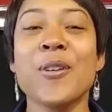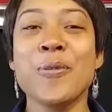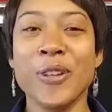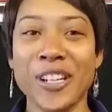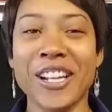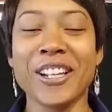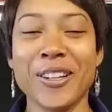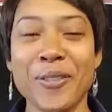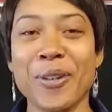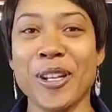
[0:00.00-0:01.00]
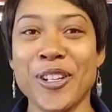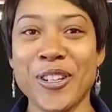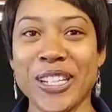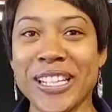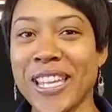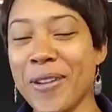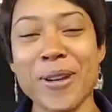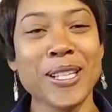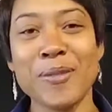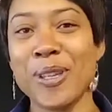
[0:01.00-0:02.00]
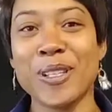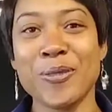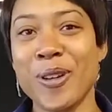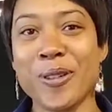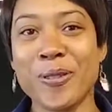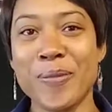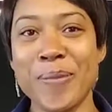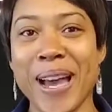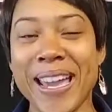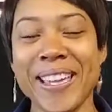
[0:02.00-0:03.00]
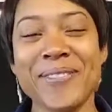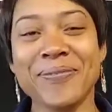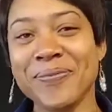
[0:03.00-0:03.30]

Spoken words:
where you're gonna love the way you treat it. Can't wait to meet you, Ronald. Bye.